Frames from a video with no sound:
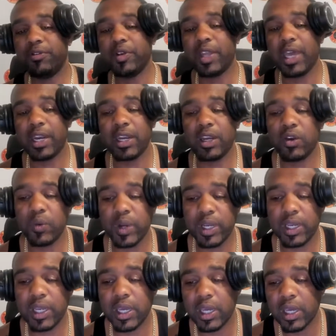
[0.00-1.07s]
for that
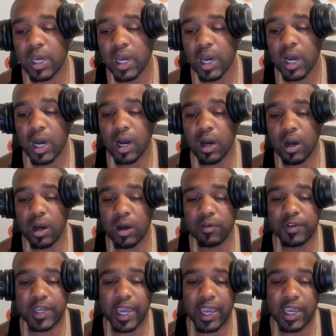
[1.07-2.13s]
ingredient
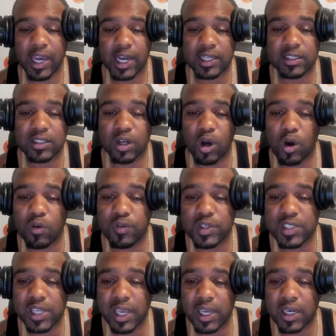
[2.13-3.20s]
of chaos to
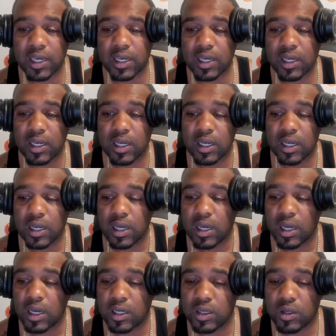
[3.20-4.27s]
overtake.
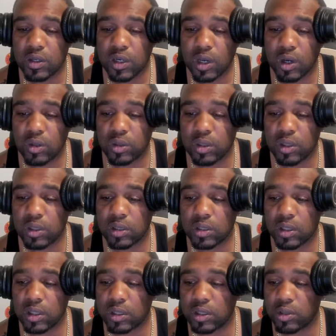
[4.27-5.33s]

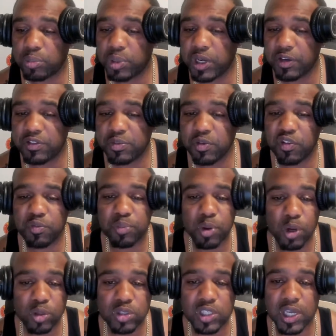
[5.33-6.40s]
The peaceful
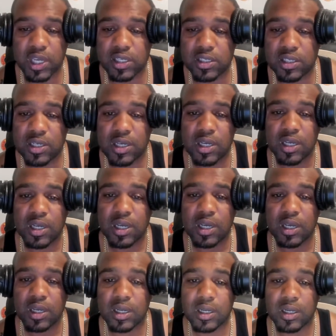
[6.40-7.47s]
protest
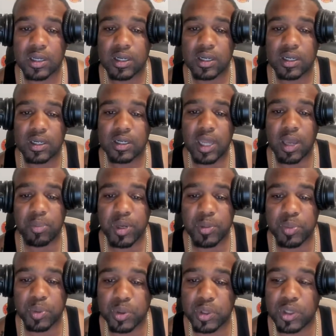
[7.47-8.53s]
that
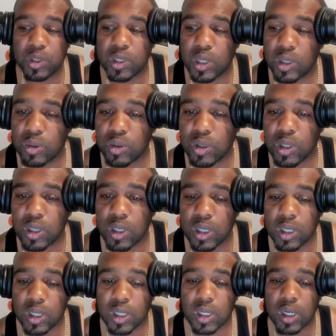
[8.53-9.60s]
people
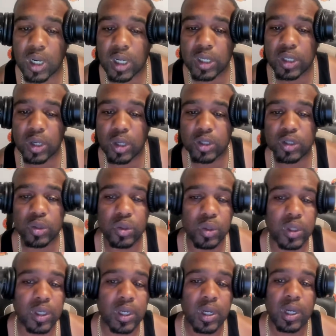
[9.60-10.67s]
are
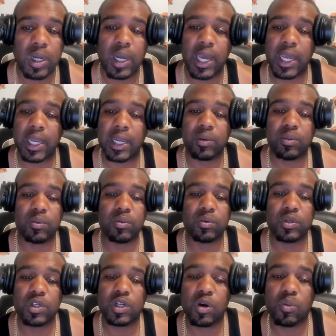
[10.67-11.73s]
doing, and
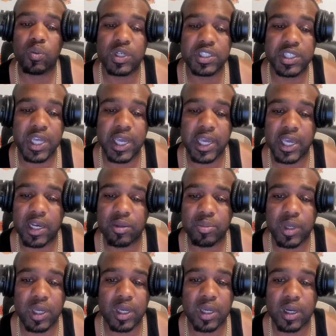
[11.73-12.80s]
once that
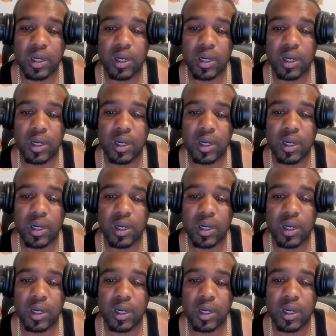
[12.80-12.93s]
element